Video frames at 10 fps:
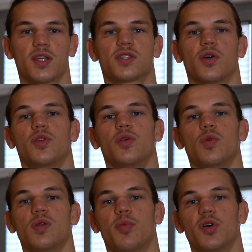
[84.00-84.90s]
So you
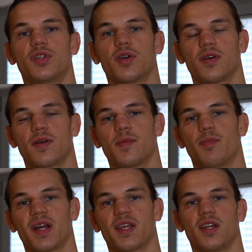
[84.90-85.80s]
will put your
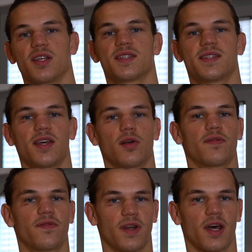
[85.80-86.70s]
body in a state of
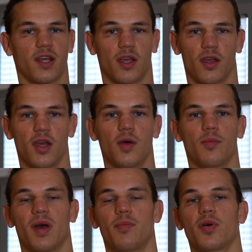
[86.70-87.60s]
flooding.
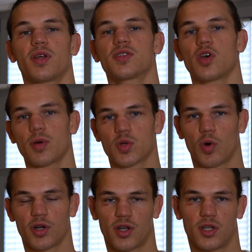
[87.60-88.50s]
By putting so much
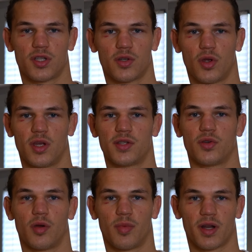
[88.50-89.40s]
water into
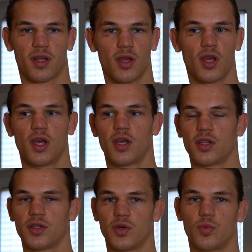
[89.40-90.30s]
your body,
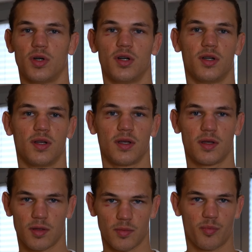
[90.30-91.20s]
you will
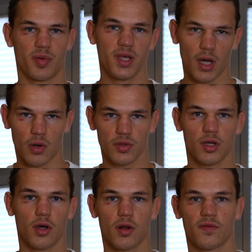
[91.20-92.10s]
pee out a
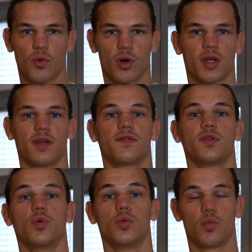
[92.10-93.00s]
lot of water. If
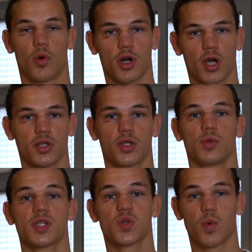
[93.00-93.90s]
you work out, you
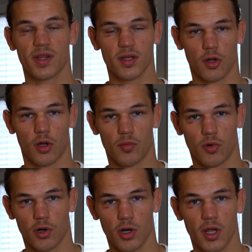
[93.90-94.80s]
will sweat a lot
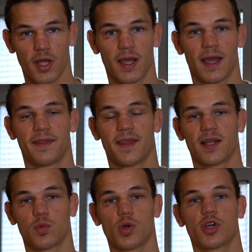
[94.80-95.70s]
more. And
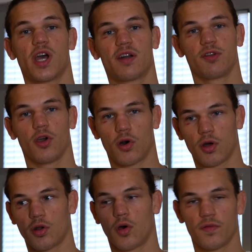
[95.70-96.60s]
that will carry
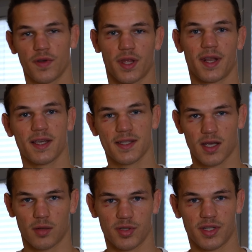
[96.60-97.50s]
on over the next
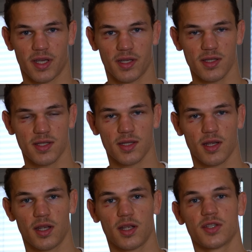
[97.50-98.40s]
couple days,
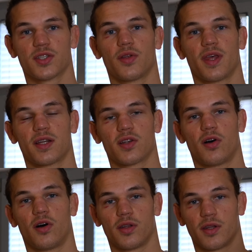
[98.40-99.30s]
so that
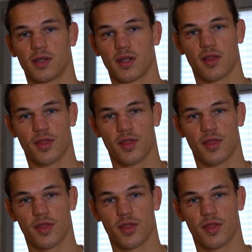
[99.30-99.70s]
on